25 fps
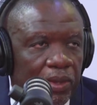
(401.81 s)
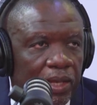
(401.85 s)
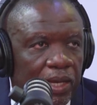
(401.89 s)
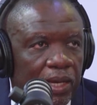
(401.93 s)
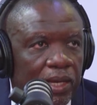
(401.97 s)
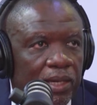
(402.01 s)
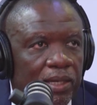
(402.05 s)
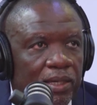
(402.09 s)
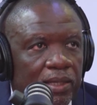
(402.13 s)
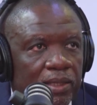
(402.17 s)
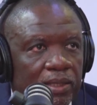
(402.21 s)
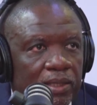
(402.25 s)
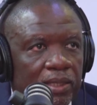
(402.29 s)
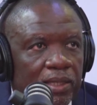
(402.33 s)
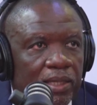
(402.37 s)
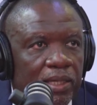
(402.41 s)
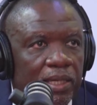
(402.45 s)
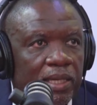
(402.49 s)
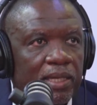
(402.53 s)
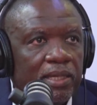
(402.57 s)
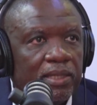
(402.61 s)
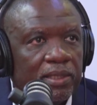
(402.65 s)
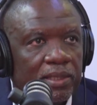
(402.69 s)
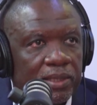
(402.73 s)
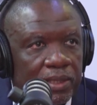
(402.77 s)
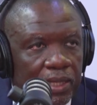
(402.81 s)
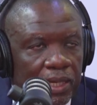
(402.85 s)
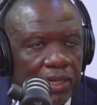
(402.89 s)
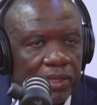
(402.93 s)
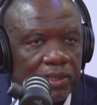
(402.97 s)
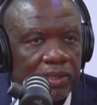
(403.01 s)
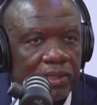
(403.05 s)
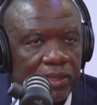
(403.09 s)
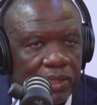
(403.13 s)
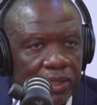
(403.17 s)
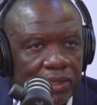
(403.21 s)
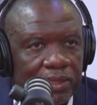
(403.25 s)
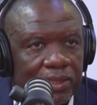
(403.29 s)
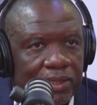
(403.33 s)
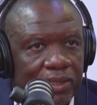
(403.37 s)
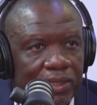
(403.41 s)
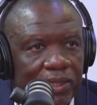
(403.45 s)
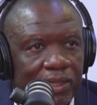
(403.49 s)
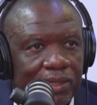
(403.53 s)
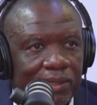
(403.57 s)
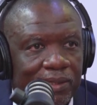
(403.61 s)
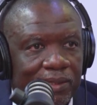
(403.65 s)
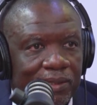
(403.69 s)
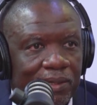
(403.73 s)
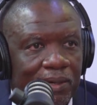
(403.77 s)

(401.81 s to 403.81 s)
And inside Transnet